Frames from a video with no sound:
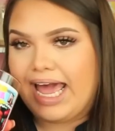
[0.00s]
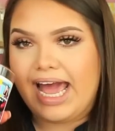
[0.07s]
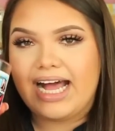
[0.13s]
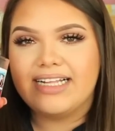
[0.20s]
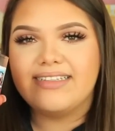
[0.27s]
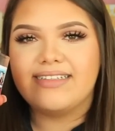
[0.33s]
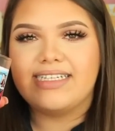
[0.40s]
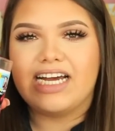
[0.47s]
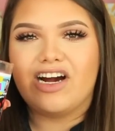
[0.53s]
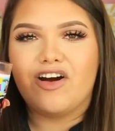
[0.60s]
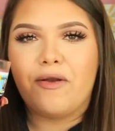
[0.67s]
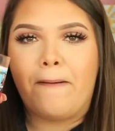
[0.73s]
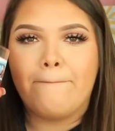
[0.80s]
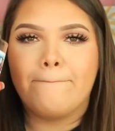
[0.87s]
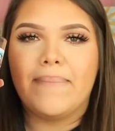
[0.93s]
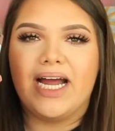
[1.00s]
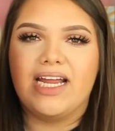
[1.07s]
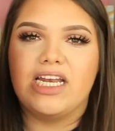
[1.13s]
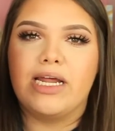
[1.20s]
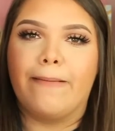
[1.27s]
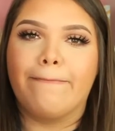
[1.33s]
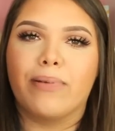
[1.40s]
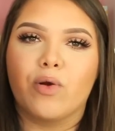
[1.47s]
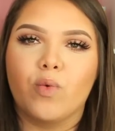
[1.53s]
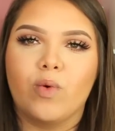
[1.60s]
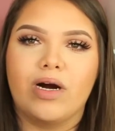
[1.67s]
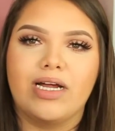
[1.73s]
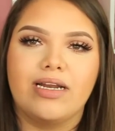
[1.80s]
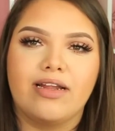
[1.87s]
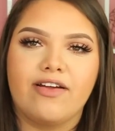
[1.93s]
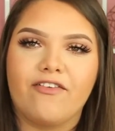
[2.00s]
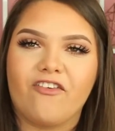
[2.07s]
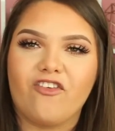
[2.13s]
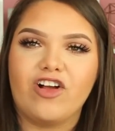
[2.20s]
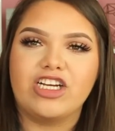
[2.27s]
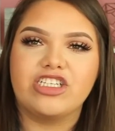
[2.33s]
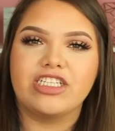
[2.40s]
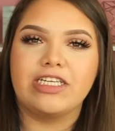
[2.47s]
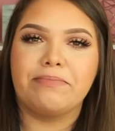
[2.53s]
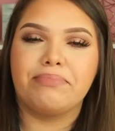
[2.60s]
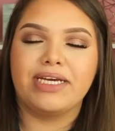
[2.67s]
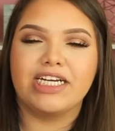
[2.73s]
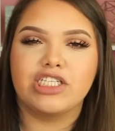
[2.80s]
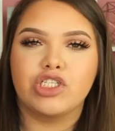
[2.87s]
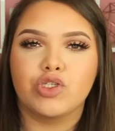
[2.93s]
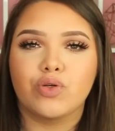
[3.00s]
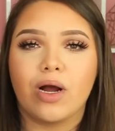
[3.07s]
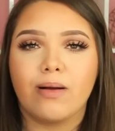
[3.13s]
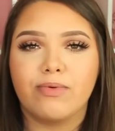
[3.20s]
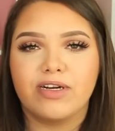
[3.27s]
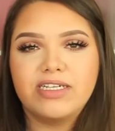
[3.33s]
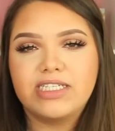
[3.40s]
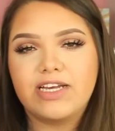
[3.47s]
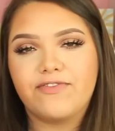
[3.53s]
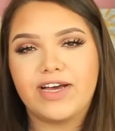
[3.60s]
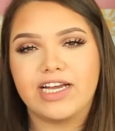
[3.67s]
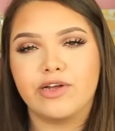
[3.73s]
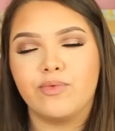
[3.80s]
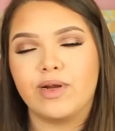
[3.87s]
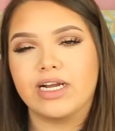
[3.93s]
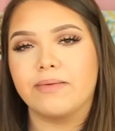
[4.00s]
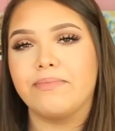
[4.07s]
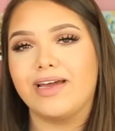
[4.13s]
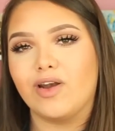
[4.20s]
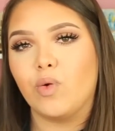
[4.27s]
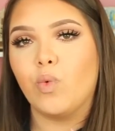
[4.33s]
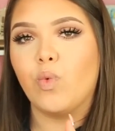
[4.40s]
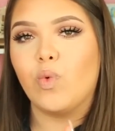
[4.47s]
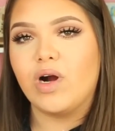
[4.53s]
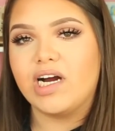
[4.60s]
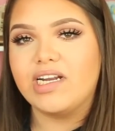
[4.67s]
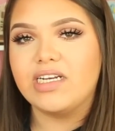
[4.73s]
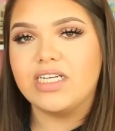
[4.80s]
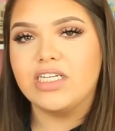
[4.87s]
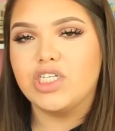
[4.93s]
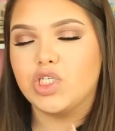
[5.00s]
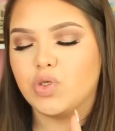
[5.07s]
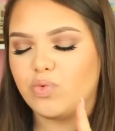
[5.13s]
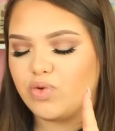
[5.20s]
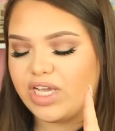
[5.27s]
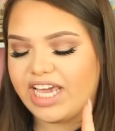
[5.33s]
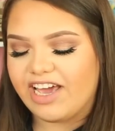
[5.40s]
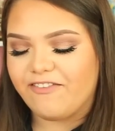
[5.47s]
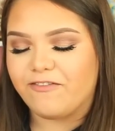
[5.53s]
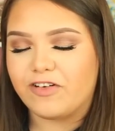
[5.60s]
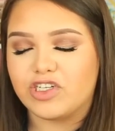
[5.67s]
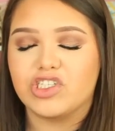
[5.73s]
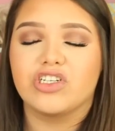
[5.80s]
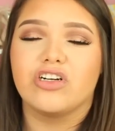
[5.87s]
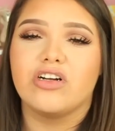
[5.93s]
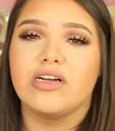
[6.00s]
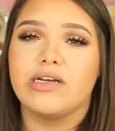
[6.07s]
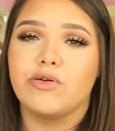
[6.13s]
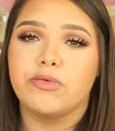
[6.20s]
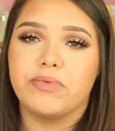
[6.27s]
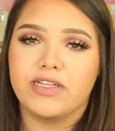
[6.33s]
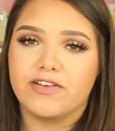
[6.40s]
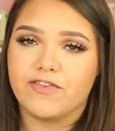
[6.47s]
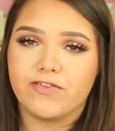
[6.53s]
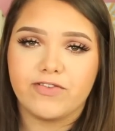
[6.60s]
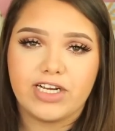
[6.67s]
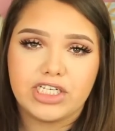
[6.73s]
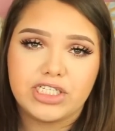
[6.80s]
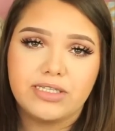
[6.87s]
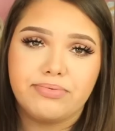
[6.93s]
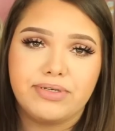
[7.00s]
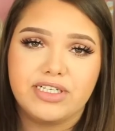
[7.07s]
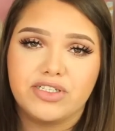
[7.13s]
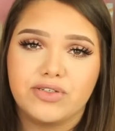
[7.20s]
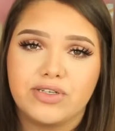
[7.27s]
Hands down, my #1. Freshly picked strawberries. If I can recommend one to get for sure, it would be the freshly picked